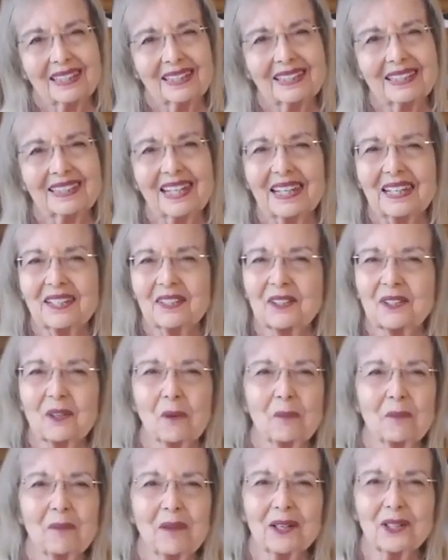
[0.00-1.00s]
Thanks so
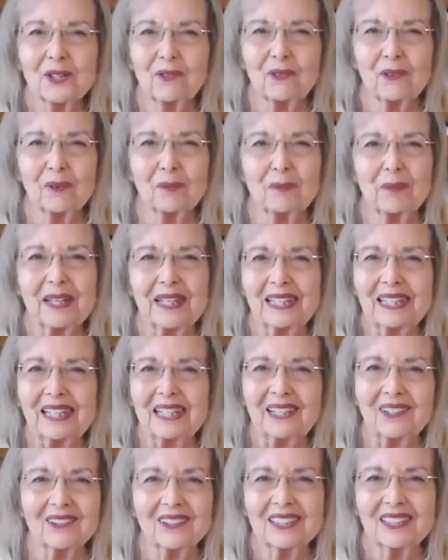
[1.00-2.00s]
much for being
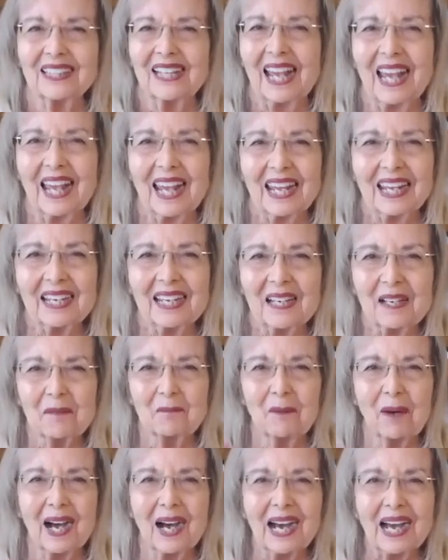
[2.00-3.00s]
here today.
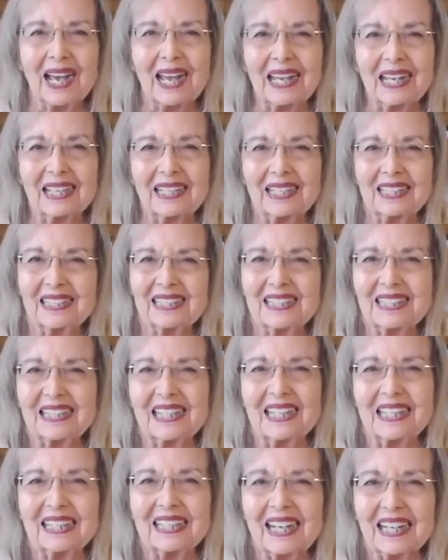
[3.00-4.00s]
Bye.
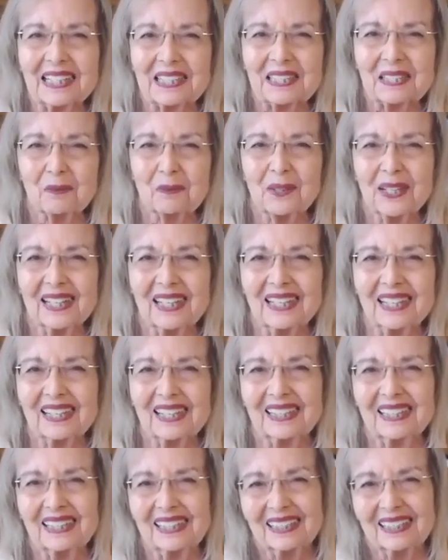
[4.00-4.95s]
See you next week.